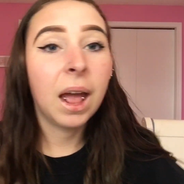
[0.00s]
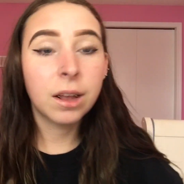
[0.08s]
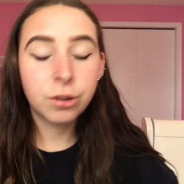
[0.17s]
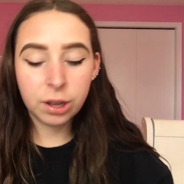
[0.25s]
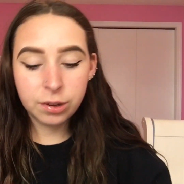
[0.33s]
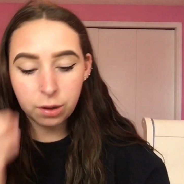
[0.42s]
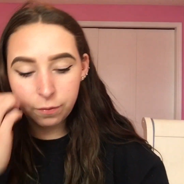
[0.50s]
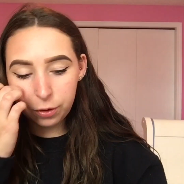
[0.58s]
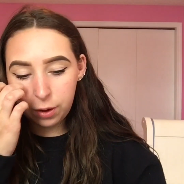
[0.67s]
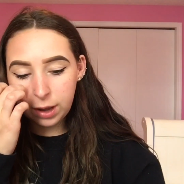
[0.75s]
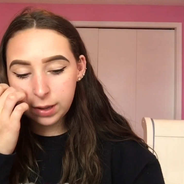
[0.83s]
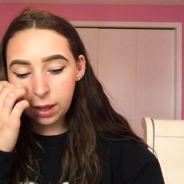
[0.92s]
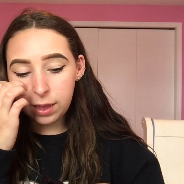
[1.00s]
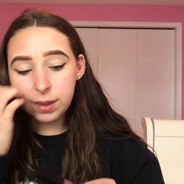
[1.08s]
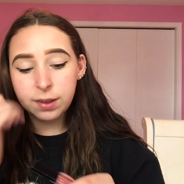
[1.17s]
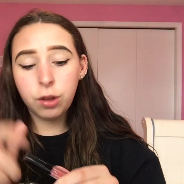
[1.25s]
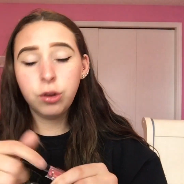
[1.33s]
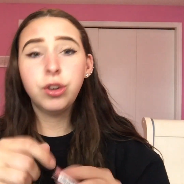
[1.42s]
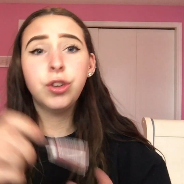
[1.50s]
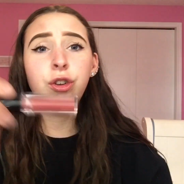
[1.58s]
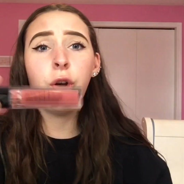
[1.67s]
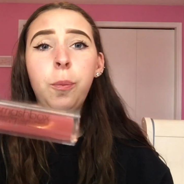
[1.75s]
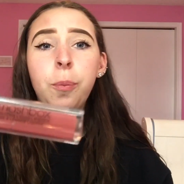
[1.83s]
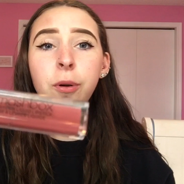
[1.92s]
I could try this on for you guys. This color is
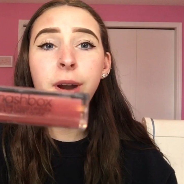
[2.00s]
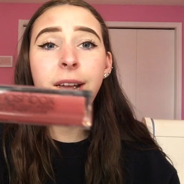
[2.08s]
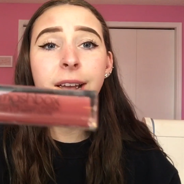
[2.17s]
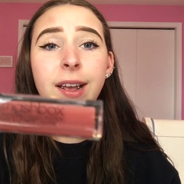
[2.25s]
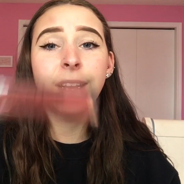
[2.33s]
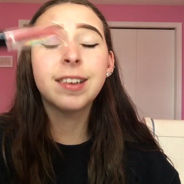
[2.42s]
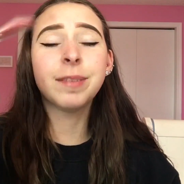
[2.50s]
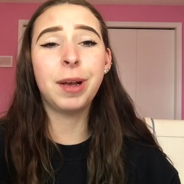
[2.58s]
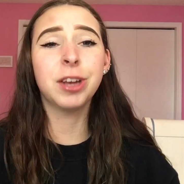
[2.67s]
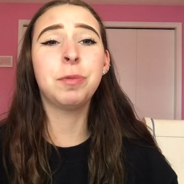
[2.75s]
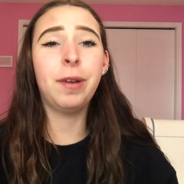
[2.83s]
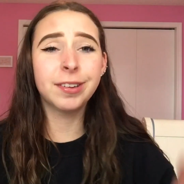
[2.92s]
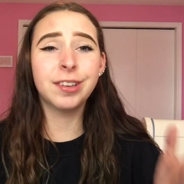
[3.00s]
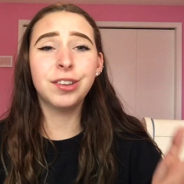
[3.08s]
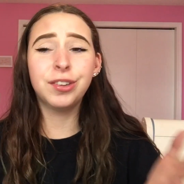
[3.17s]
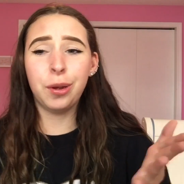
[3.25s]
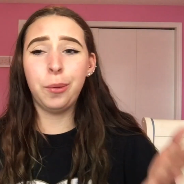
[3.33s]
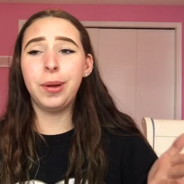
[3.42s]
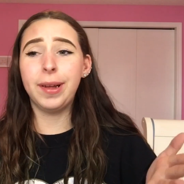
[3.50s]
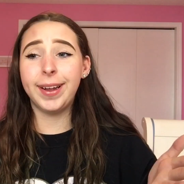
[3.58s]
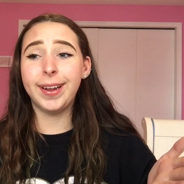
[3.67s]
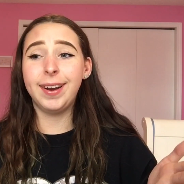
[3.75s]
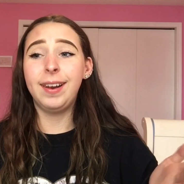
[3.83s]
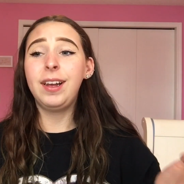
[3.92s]
so pretty, and Smashbox is so
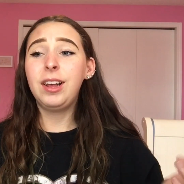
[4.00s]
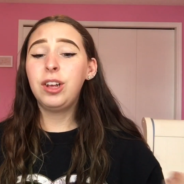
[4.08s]
good.